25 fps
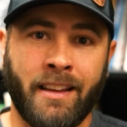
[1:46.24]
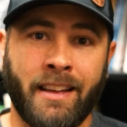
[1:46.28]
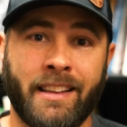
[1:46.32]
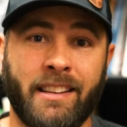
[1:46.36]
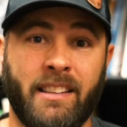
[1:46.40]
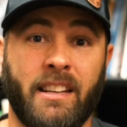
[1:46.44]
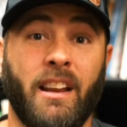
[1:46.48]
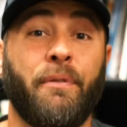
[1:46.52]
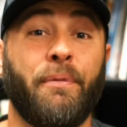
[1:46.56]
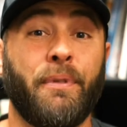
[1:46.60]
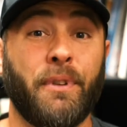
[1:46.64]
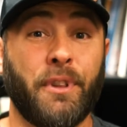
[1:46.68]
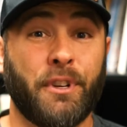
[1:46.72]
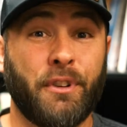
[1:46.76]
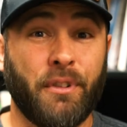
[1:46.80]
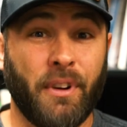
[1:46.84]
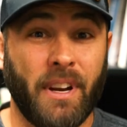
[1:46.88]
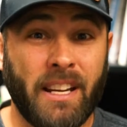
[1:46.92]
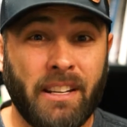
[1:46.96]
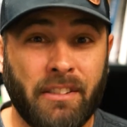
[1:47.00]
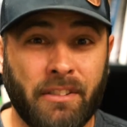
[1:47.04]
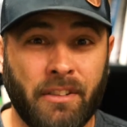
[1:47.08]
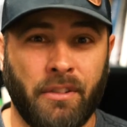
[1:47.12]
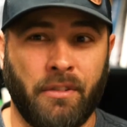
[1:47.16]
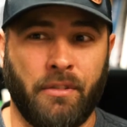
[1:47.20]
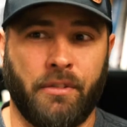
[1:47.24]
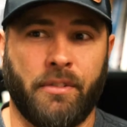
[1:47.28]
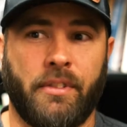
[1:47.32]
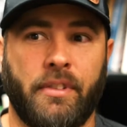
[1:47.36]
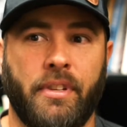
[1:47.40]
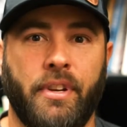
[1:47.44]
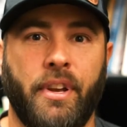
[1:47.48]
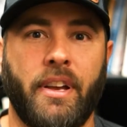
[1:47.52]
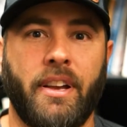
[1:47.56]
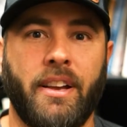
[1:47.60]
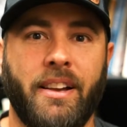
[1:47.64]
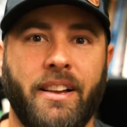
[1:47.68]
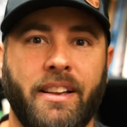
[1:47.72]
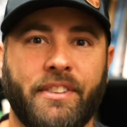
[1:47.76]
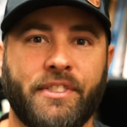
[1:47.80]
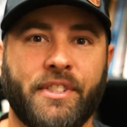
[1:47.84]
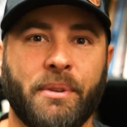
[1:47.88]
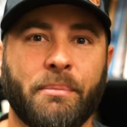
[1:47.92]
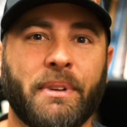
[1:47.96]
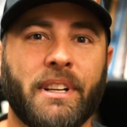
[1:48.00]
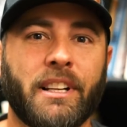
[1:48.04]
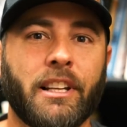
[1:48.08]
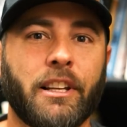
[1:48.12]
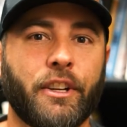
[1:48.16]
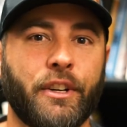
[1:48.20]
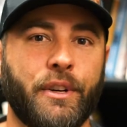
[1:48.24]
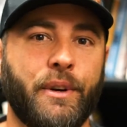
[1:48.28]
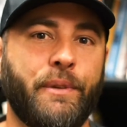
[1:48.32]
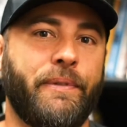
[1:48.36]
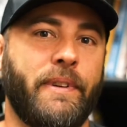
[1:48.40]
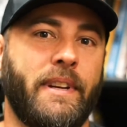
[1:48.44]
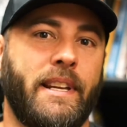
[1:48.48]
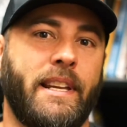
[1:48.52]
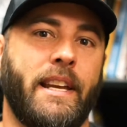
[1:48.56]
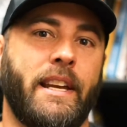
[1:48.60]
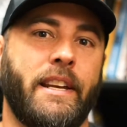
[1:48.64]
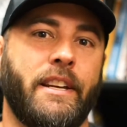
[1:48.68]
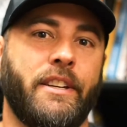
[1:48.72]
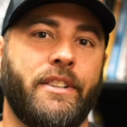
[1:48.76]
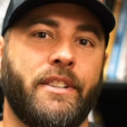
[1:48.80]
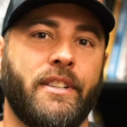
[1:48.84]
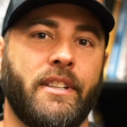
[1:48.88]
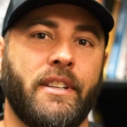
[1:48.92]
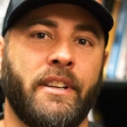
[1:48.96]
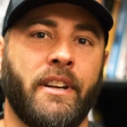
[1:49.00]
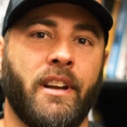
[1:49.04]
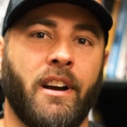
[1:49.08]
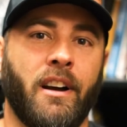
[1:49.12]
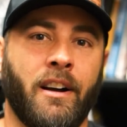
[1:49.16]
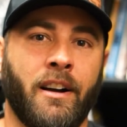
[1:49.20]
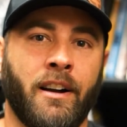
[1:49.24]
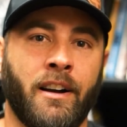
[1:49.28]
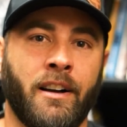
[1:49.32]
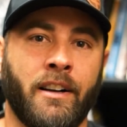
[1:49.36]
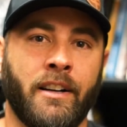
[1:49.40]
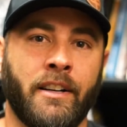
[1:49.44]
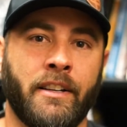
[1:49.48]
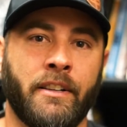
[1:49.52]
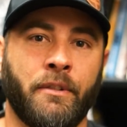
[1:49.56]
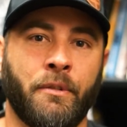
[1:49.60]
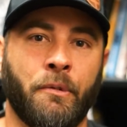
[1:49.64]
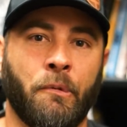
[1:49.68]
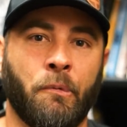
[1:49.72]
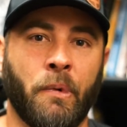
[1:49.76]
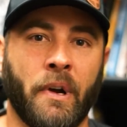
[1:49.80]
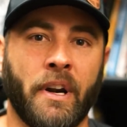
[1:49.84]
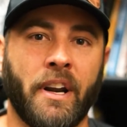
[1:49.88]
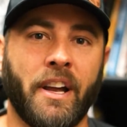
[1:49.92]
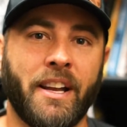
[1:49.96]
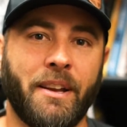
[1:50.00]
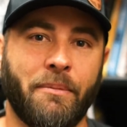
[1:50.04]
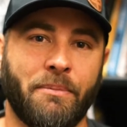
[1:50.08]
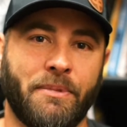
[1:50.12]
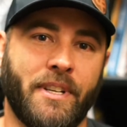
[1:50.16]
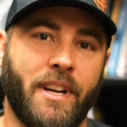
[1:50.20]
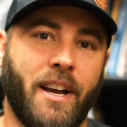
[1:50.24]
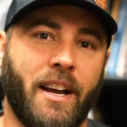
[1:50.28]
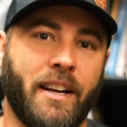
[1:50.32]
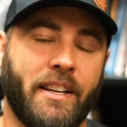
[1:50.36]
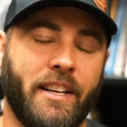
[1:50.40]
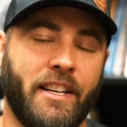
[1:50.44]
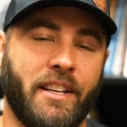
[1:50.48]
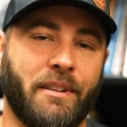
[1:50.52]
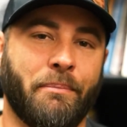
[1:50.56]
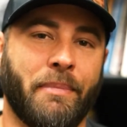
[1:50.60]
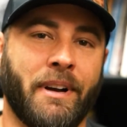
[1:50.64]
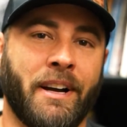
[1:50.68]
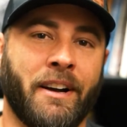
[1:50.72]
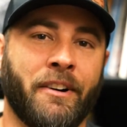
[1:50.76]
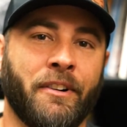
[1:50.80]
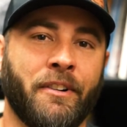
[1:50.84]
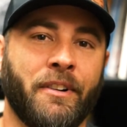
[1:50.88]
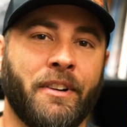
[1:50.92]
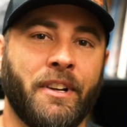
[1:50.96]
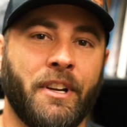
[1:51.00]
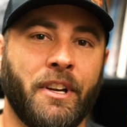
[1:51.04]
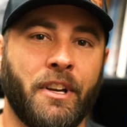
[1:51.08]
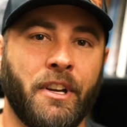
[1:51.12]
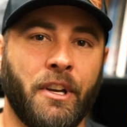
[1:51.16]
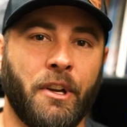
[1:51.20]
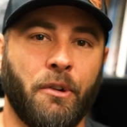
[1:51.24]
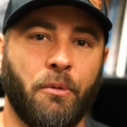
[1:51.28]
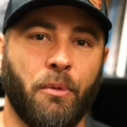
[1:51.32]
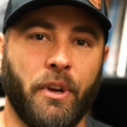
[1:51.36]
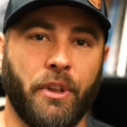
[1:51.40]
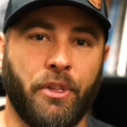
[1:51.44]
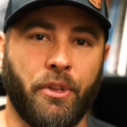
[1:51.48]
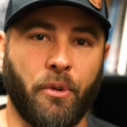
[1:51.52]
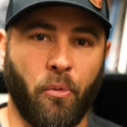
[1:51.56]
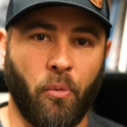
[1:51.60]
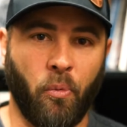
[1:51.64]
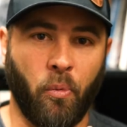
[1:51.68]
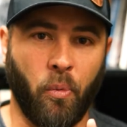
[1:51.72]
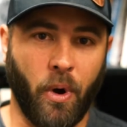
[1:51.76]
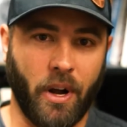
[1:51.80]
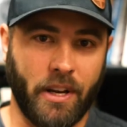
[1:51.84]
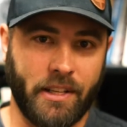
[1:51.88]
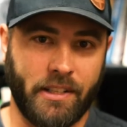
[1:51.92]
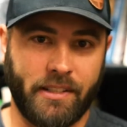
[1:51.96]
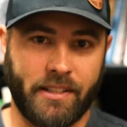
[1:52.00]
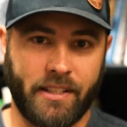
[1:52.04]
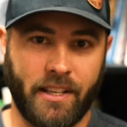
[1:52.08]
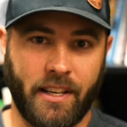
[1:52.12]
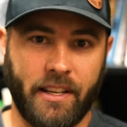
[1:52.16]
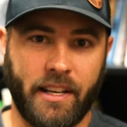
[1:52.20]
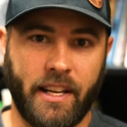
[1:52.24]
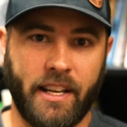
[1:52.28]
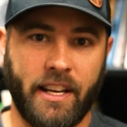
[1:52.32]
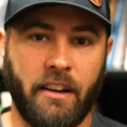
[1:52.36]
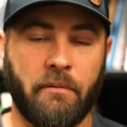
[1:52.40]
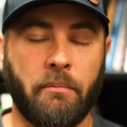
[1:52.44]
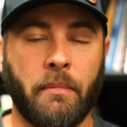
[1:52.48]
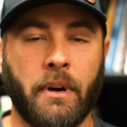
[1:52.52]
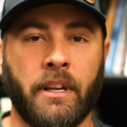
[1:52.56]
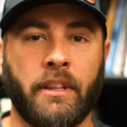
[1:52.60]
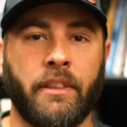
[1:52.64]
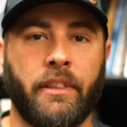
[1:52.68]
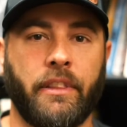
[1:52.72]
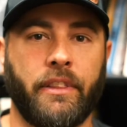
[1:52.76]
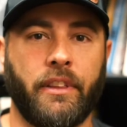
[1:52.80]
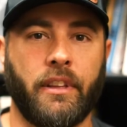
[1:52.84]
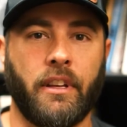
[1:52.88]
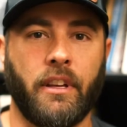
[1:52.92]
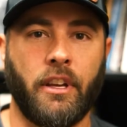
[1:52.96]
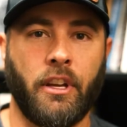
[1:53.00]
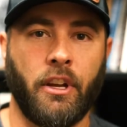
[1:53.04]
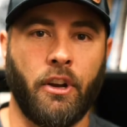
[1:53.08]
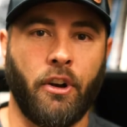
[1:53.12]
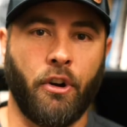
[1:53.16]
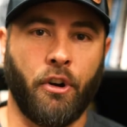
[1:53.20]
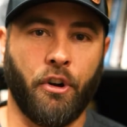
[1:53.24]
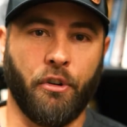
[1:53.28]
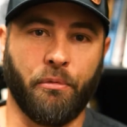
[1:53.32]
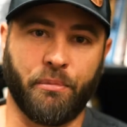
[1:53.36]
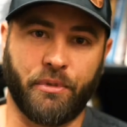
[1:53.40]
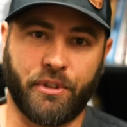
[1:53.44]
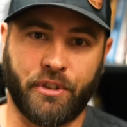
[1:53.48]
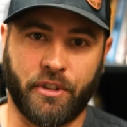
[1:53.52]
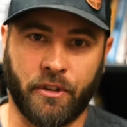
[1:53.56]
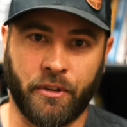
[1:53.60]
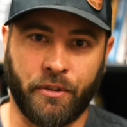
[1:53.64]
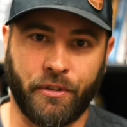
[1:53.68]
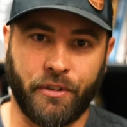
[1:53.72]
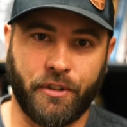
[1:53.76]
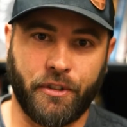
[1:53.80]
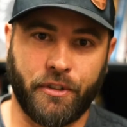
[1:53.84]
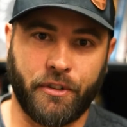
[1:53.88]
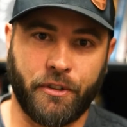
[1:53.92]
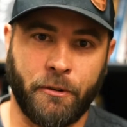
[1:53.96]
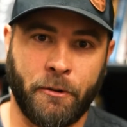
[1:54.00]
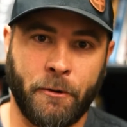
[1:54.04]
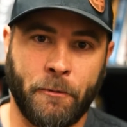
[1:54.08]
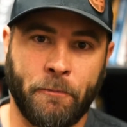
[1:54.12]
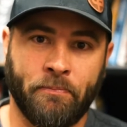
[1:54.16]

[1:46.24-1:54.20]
Now for the great news, some clarification on what I am talking about with 1 Sunday a month home church.